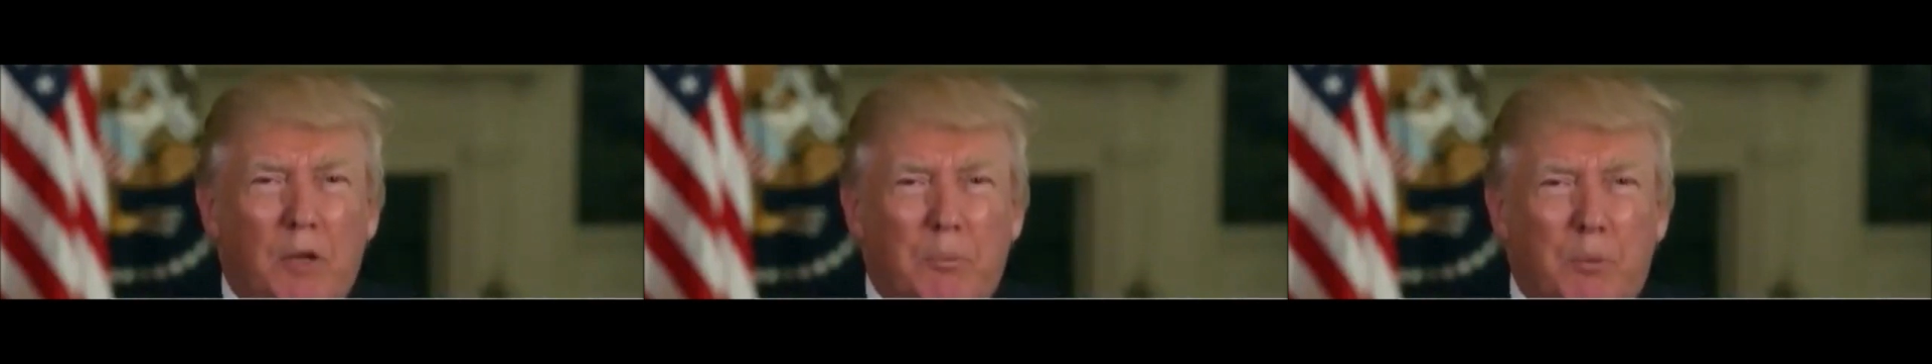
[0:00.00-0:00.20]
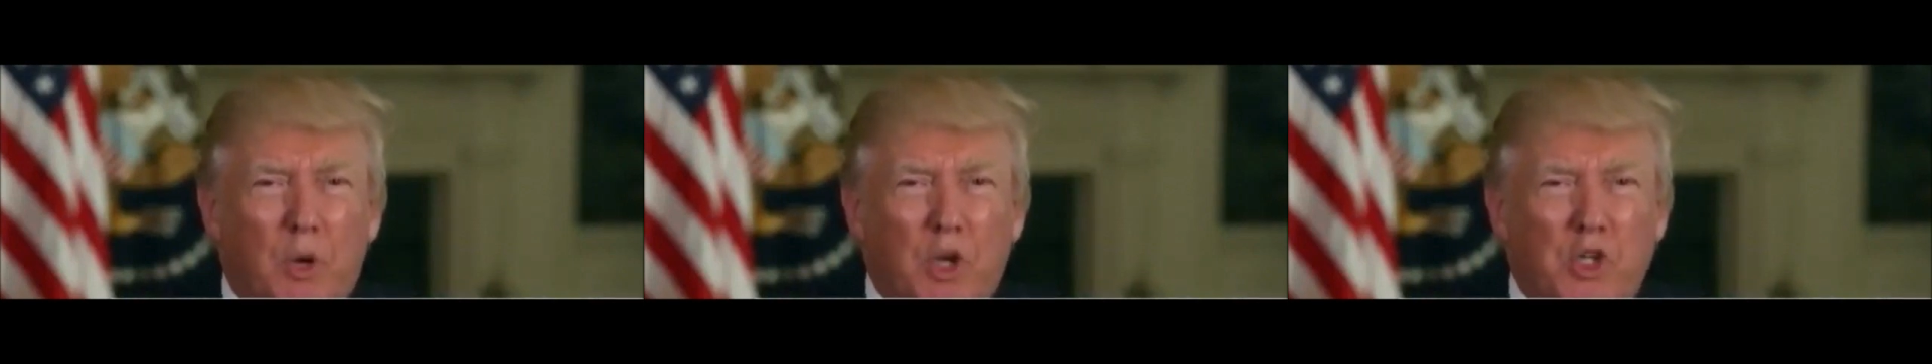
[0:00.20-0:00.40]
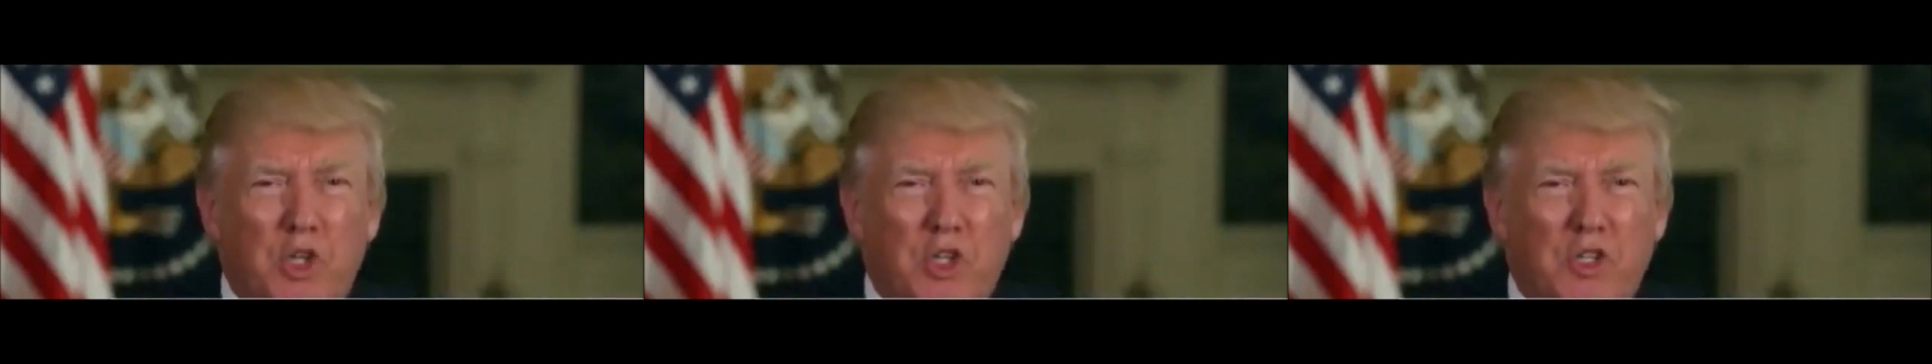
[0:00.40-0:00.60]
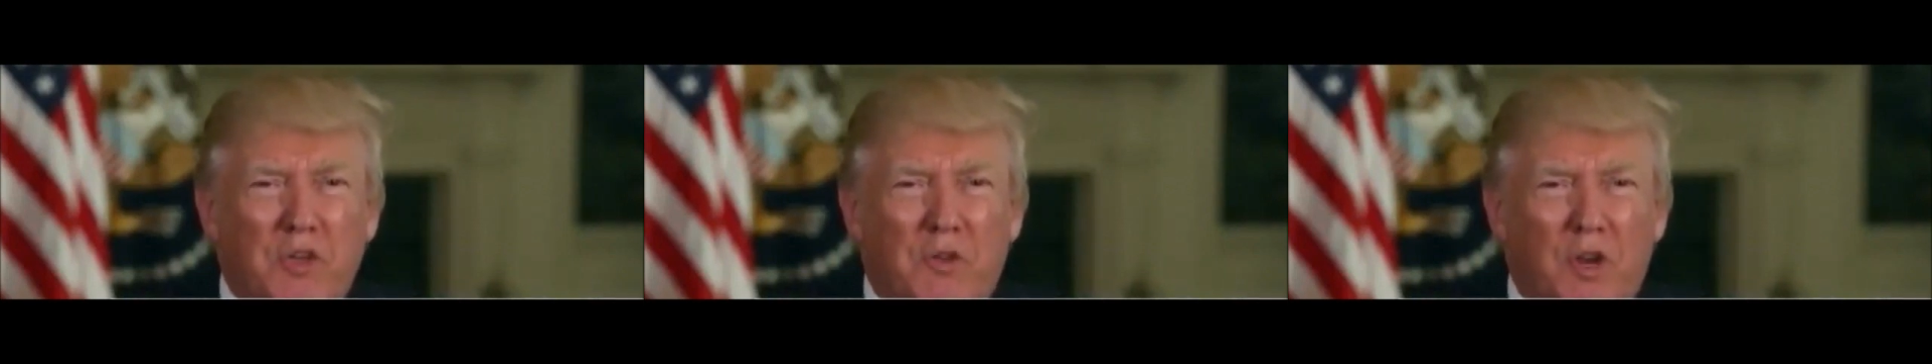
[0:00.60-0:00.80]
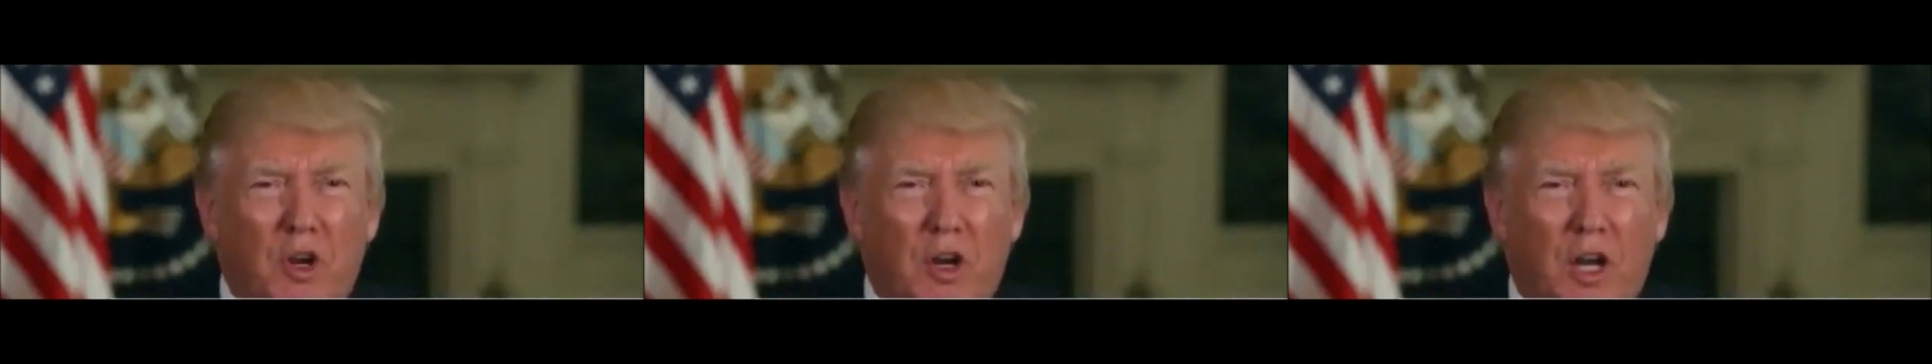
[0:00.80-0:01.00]
built
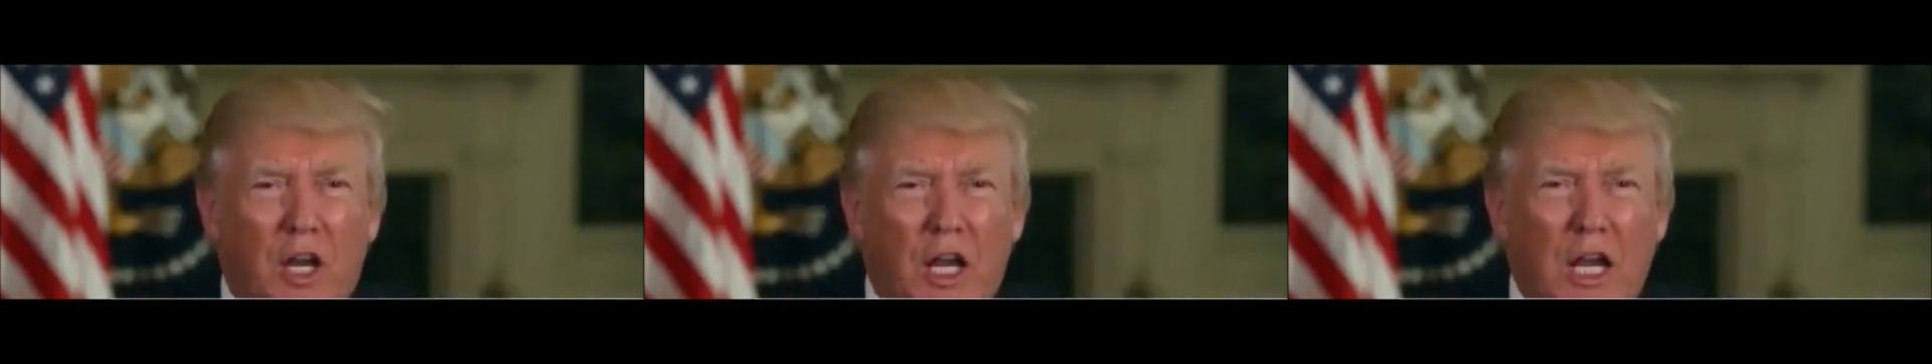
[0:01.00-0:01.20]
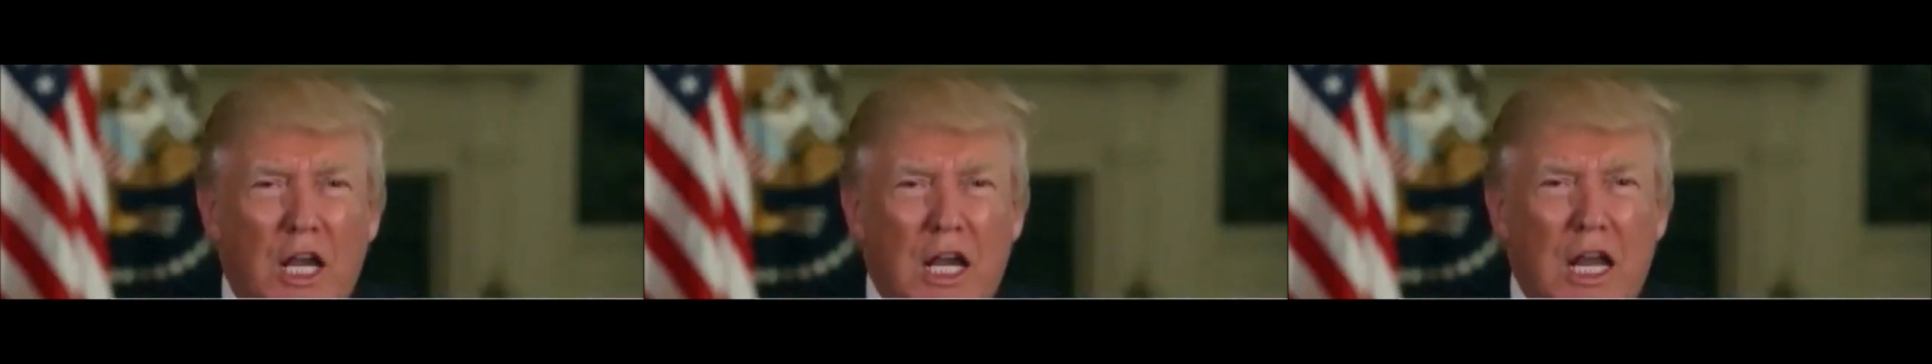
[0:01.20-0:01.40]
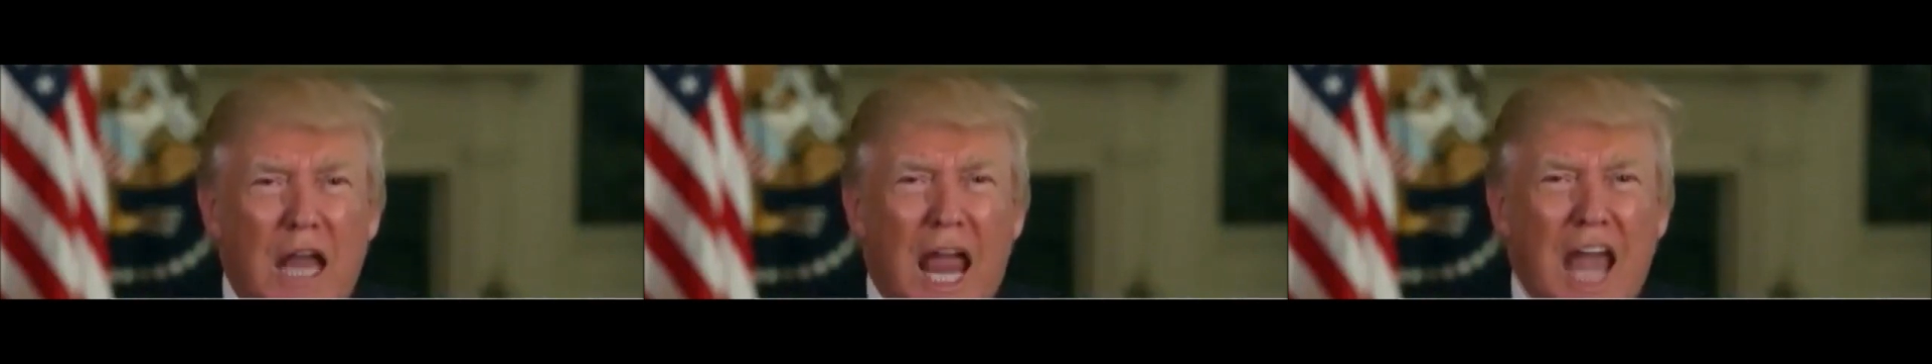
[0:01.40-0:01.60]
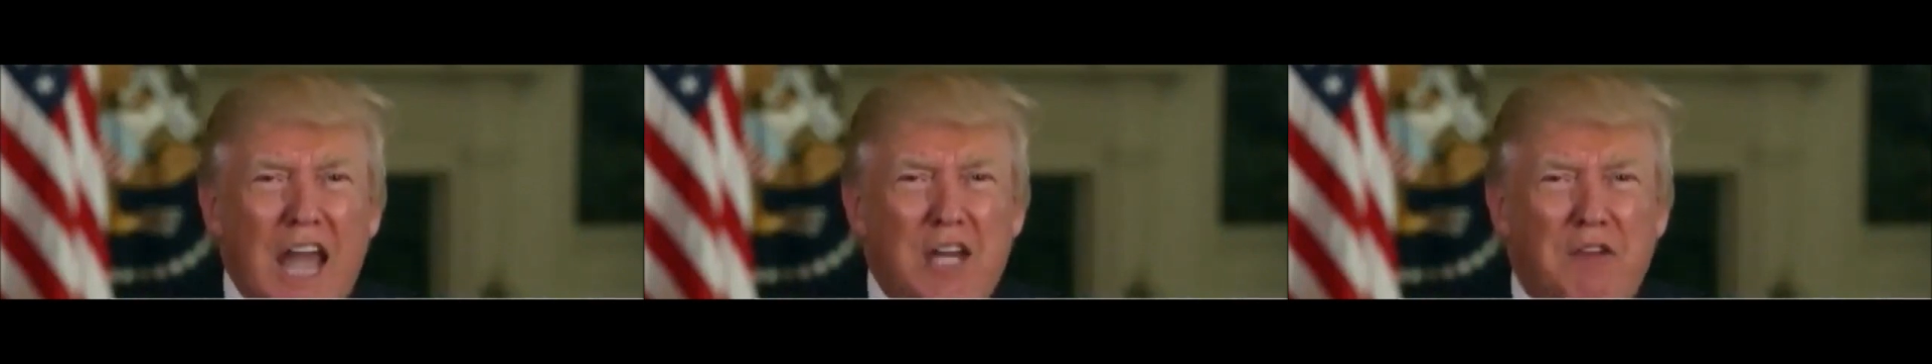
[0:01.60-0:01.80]
bridges of unity,